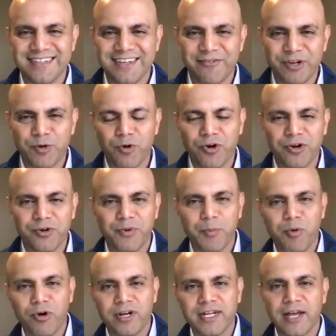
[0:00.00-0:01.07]
every quarter
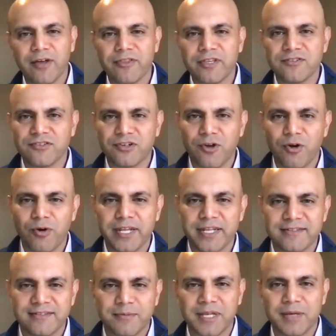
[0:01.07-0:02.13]
reporting how things are
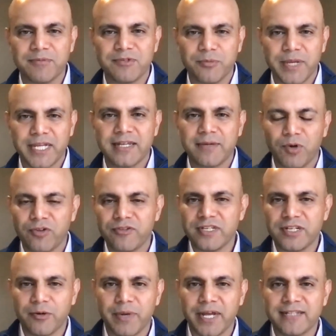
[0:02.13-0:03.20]
going, and sometimes you're making
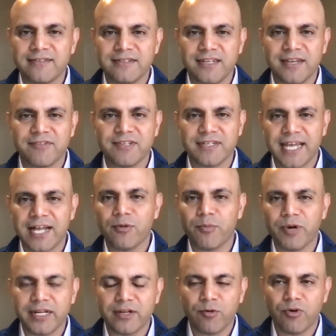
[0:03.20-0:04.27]
multi-year bets, and you have to
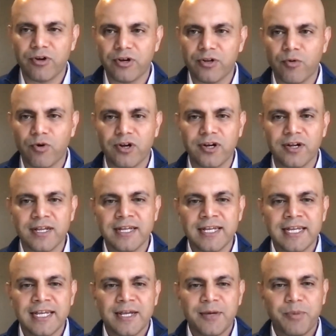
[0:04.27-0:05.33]
calibrate quarter to quarter.
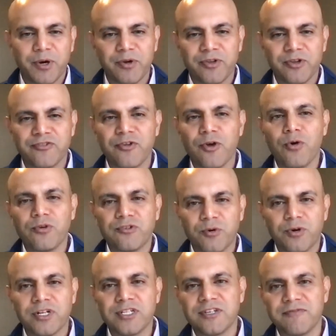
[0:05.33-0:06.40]
But there's no
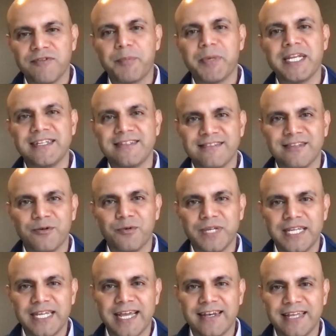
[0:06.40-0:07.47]
shortage of opinions that
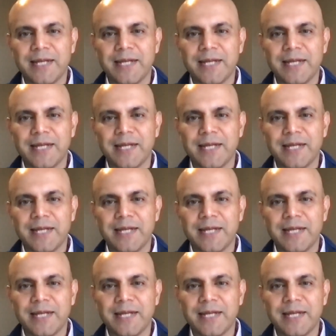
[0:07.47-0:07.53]
we get